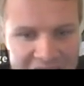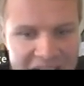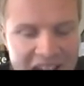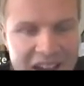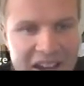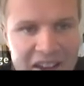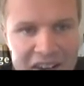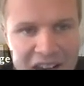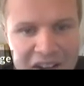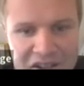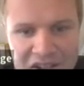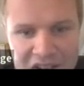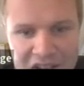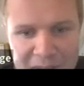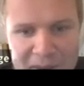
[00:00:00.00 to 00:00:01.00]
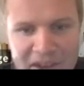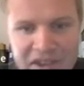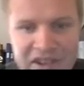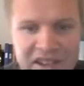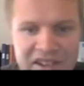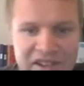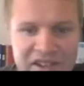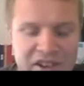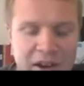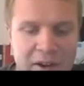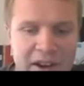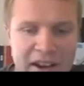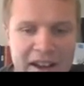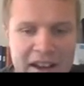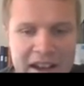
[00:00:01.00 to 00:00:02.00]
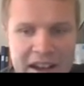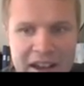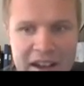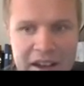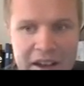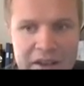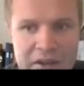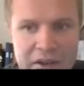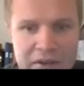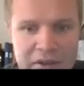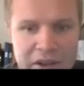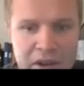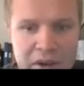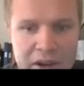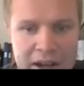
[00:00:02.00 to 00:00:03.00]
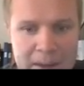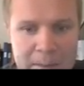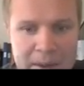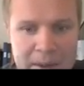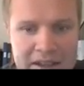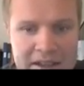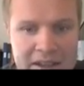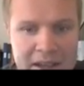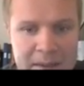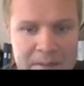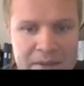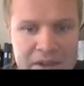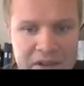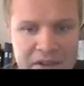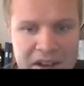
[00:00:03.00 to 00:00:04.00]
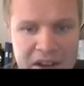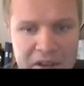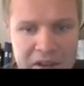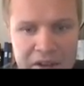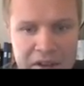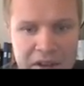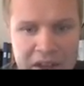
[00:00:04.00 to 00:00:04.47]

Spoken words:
Lunchtime-ish, this is showing a sort of Q cloud base up to around